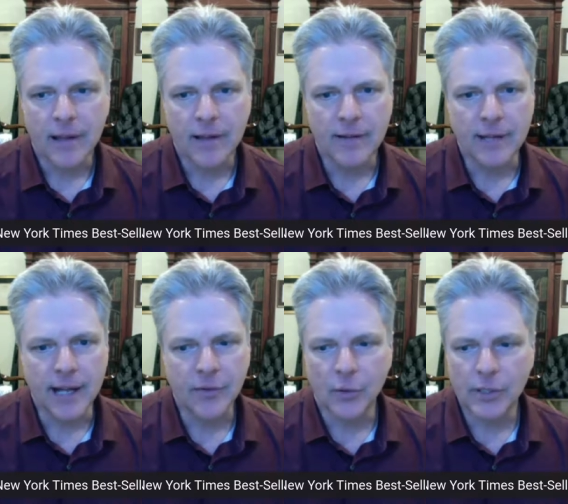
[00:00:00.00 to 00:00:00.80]

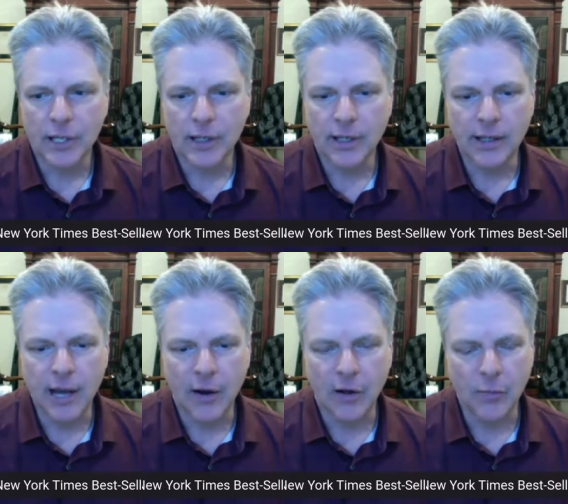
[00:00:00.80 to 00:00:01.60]
that's what we did and now
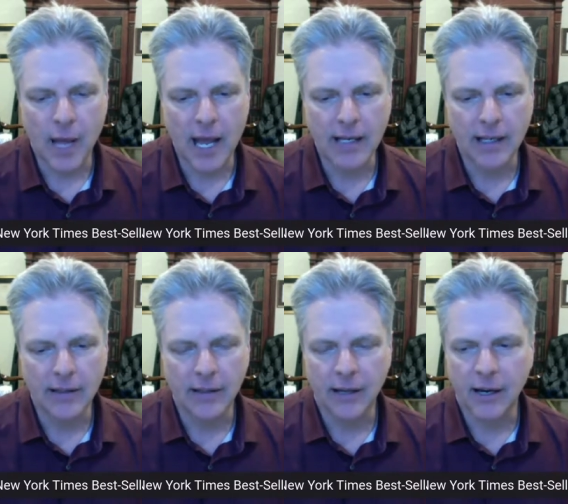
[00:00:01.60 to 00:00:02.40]
i look back and
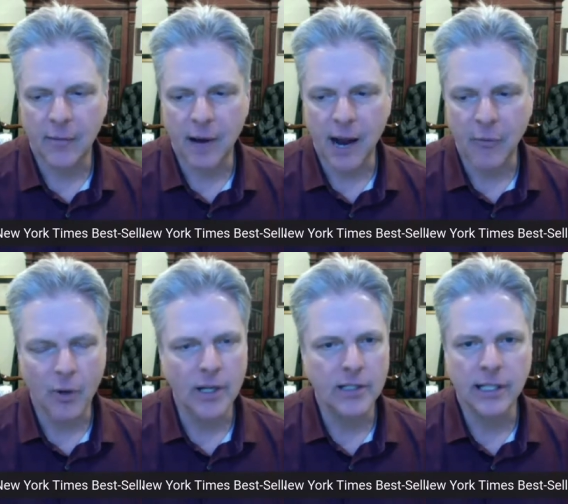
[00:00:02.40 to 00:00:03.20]
um, i
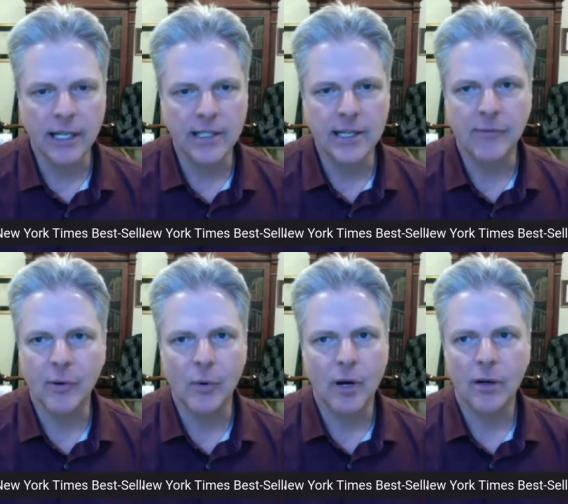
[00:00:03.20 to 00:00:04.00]
run into kids
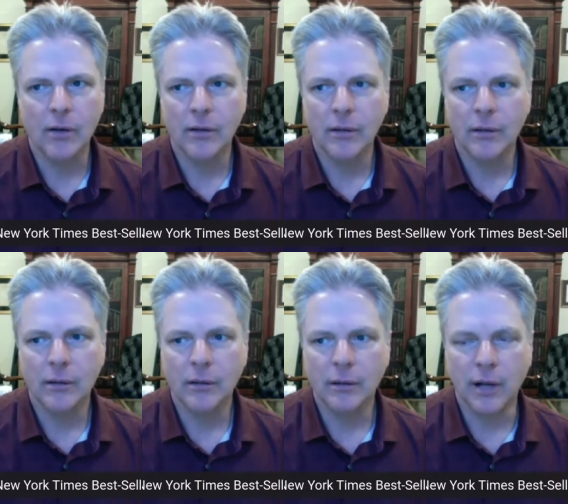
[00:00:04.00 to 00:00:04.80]
everywhere
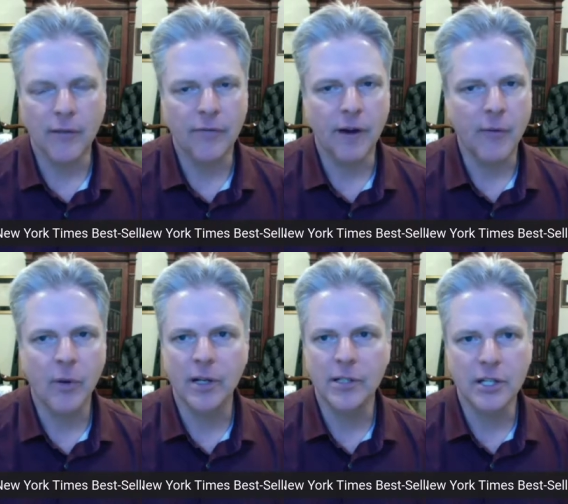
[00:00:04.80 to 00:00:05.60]
you know I've, i
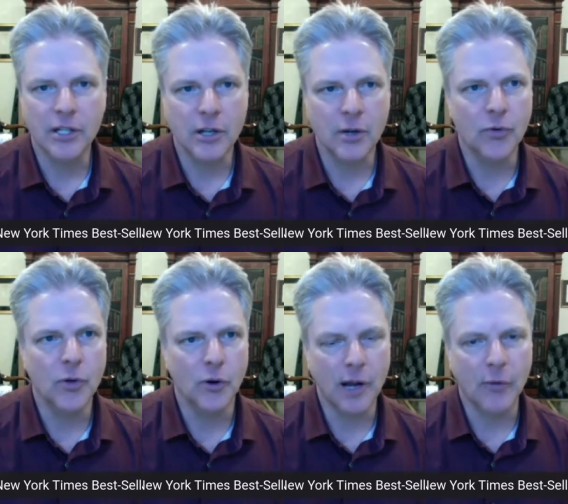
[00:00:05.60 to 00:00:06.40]
run into youth who
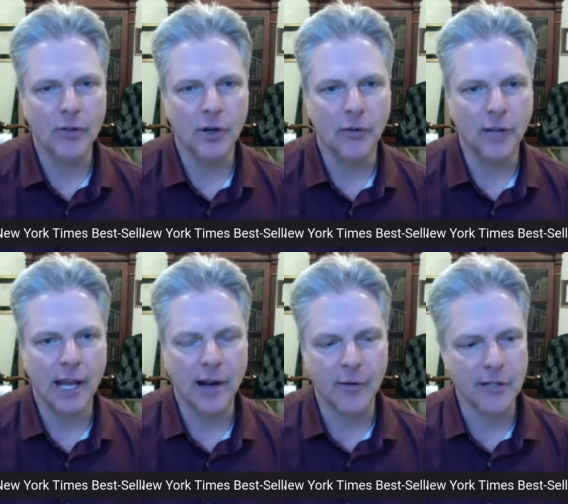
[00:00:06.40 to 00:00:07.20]
are now adults i, had,
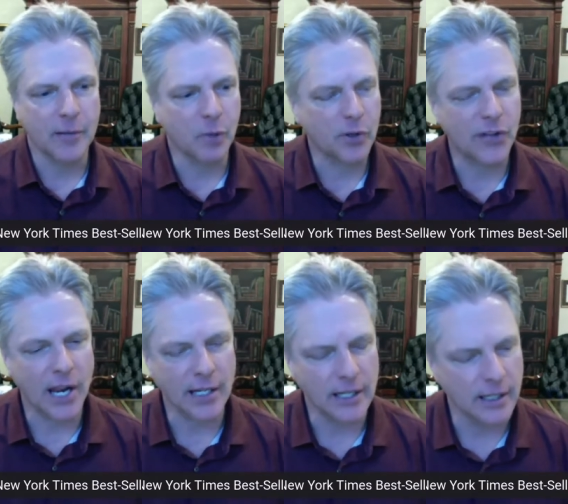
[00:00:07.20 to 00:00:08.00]
I was at a book
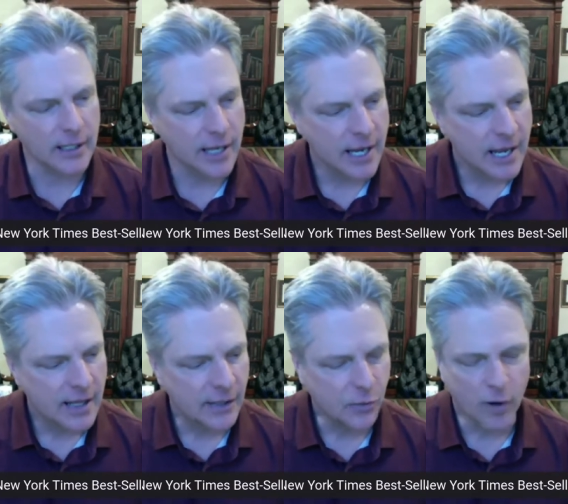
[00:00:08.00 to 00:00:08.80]
signing and
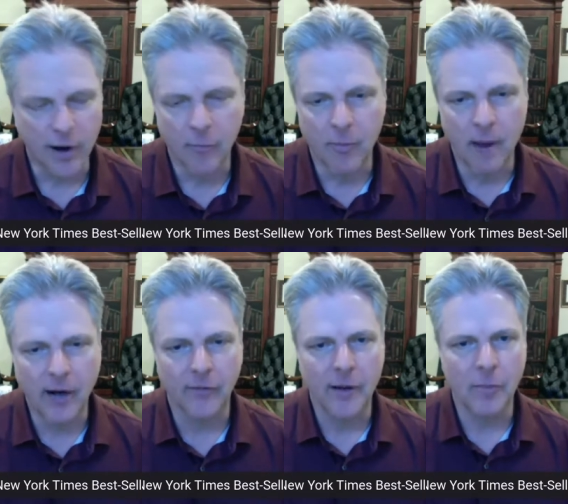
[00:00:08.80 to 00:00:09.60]
this uh,
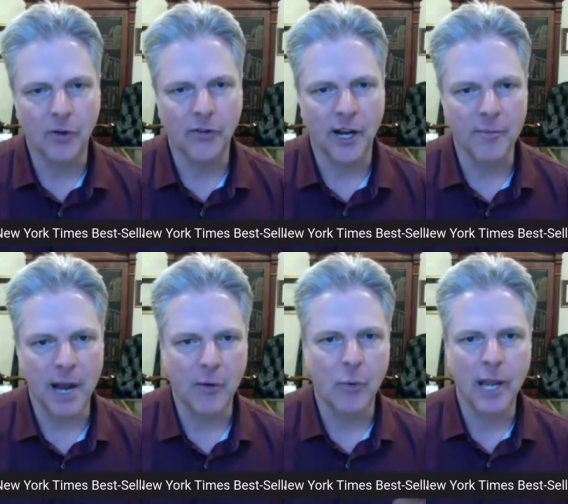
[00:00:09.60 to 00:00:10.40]
michael vey book signing
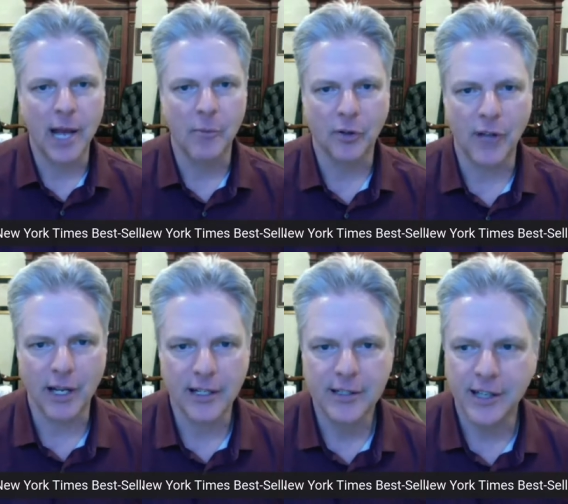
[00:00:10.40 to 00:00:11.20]
back when we had book
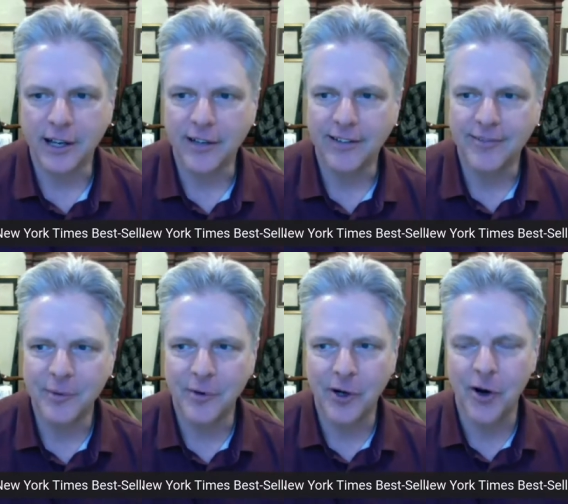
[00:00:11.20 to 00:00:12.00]
signings uh,
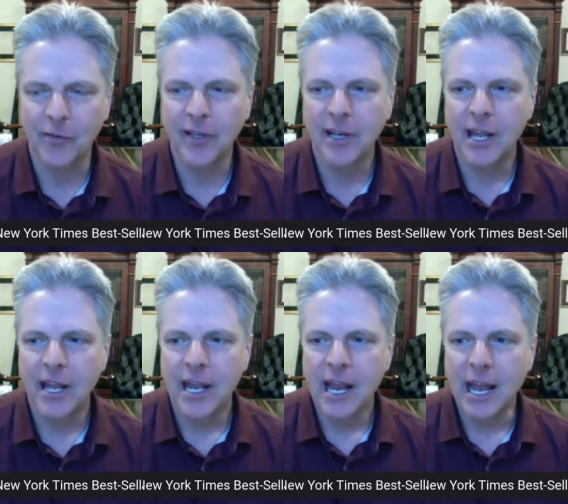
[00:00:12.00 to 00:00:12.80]
before covid
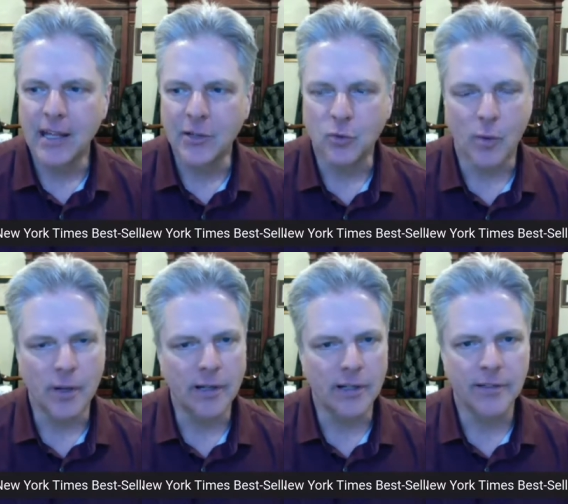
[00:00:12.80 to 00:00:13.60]
and this
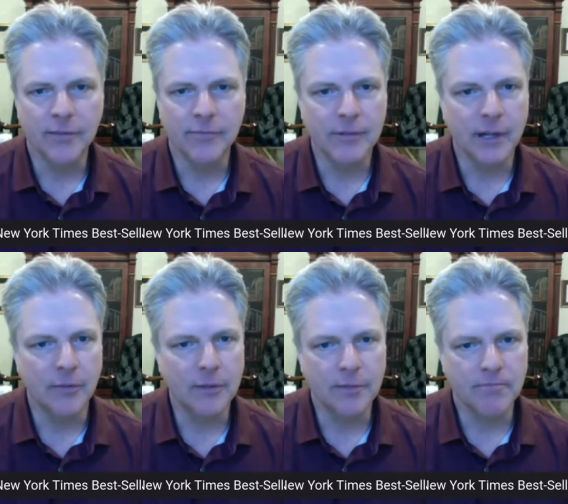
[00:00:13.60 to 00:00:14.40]
woman this you know
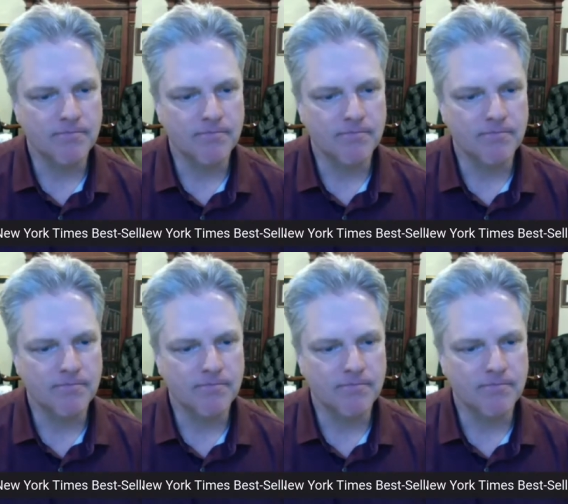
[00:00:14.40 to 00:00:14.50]
this